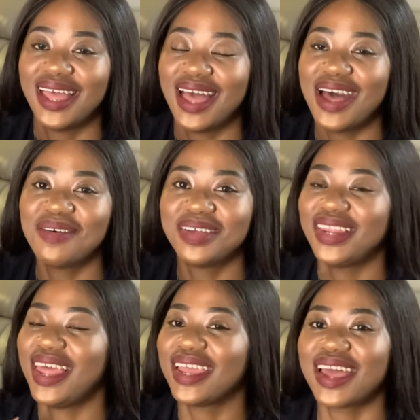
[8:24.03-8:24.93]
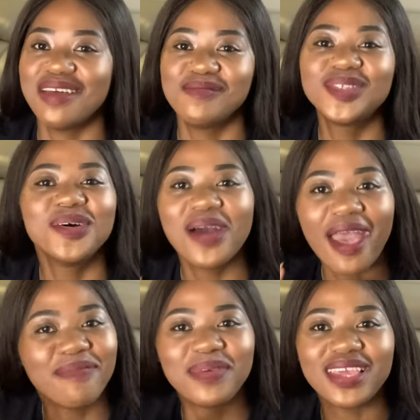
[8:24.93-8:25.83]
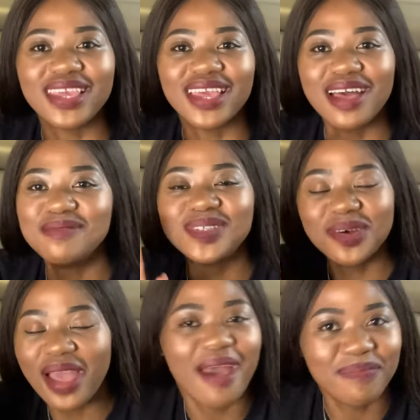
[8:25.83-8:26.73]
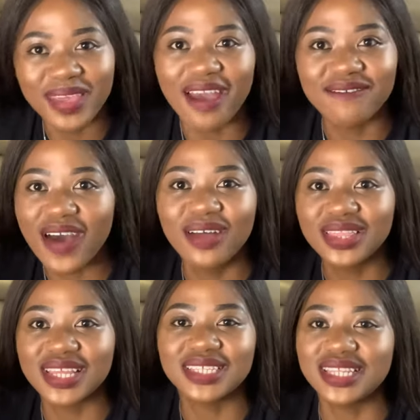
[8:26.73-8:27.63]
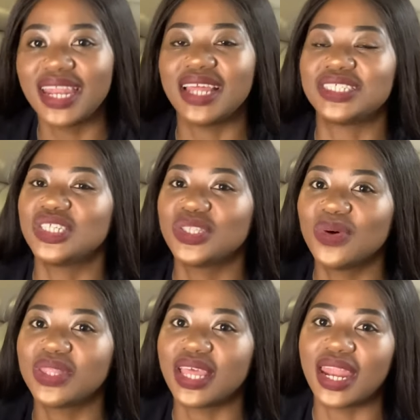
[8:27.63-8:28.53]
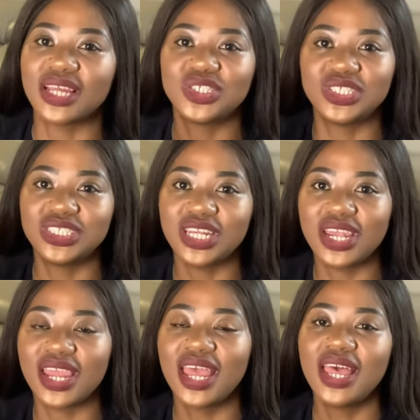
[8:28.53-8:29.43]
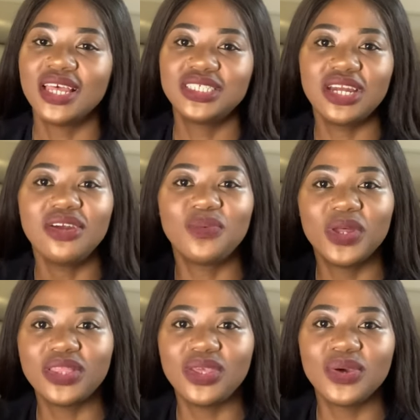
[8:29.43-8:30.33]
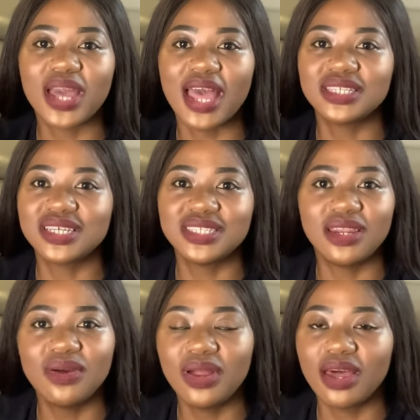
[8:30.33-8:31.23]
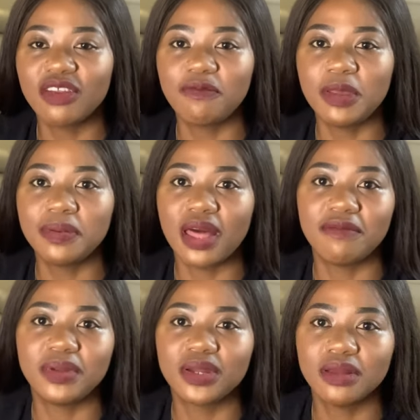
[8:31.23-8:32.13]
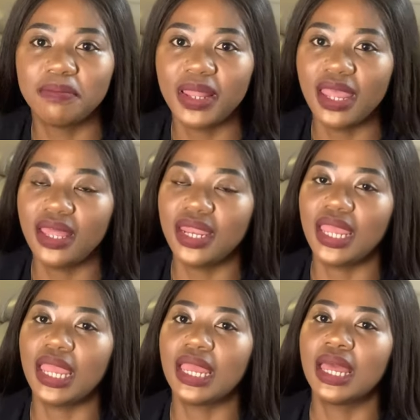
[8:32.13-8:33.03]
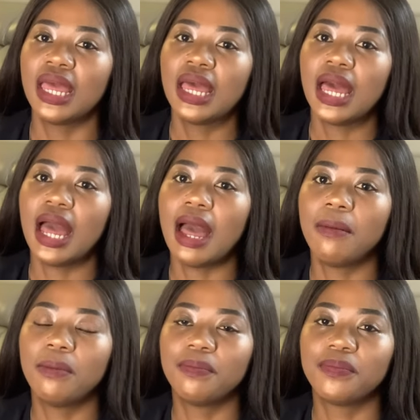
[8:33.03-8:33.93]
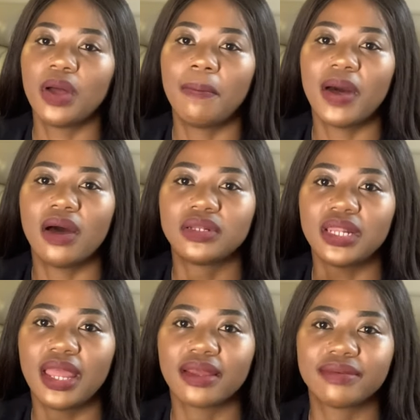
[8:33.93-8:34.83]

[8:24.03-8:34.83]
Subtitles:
I'm so happy. I'm so happy I found this, and I just thought that I should share it with you guys, because I know a lot of people have been complaining about like